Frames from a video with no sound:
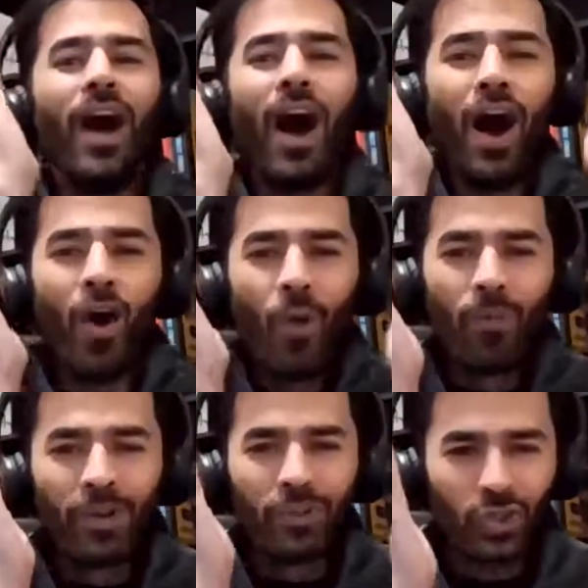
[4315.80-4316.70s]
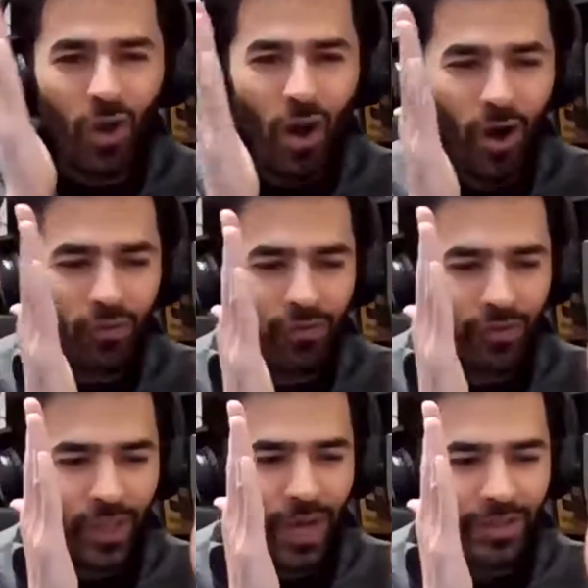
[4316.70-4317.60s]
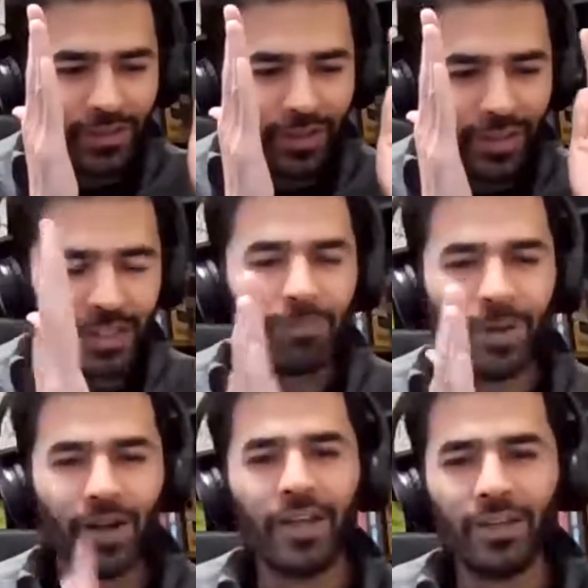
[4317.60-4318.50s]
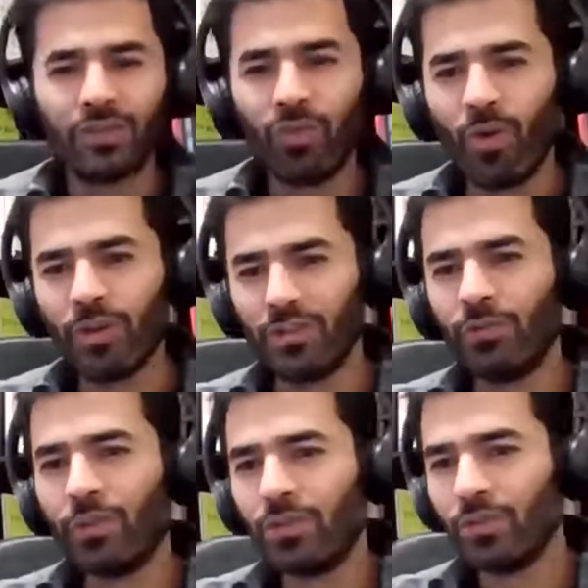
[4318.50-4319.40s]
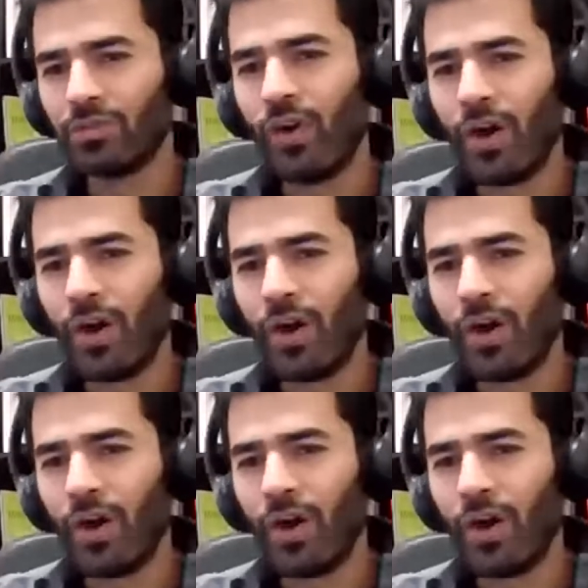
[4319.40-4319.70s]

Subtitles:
How much of that leap it is for someone who's